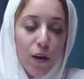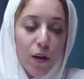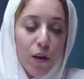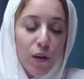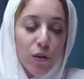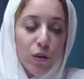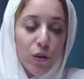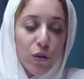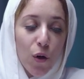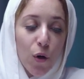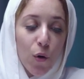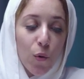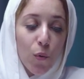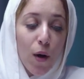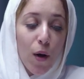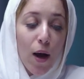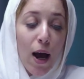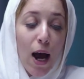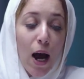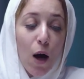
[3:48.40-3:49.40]

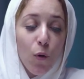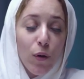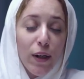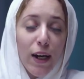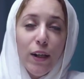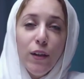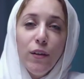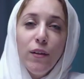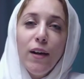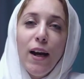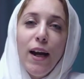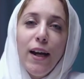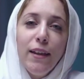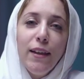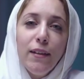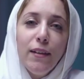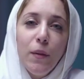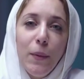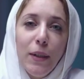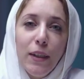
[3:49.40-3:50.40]
So, how can we
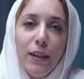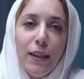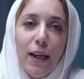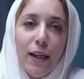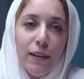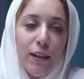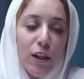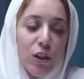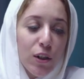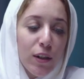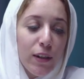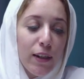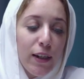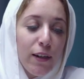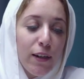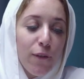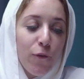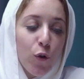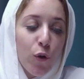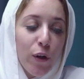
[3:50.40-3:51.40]
write repeated
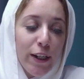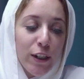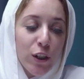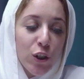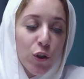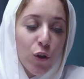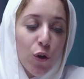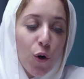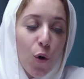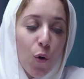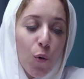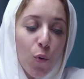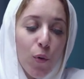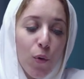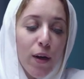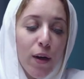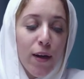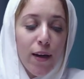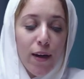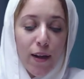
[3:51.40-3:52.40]
addition for each row?
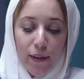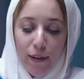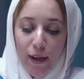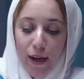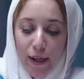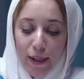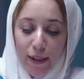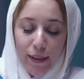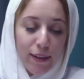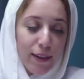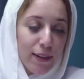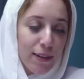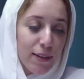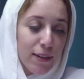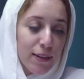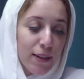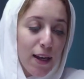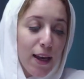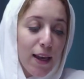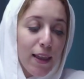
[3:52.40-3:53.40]
Like
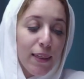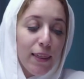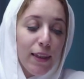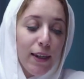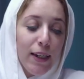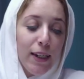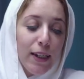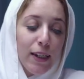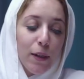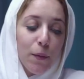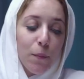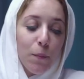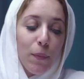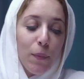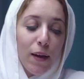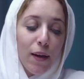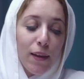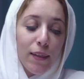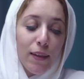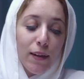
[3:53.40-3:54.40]
this. 3
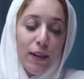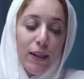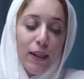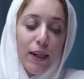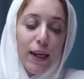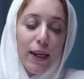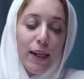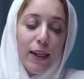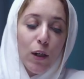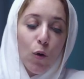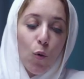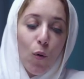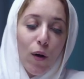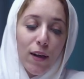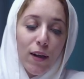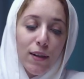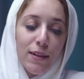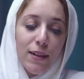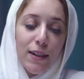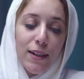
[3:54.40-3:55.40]
plus 3
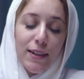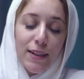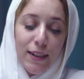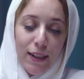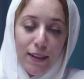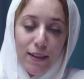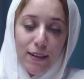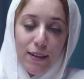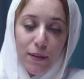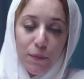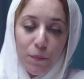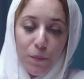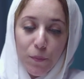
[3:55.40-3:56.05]
equals 6.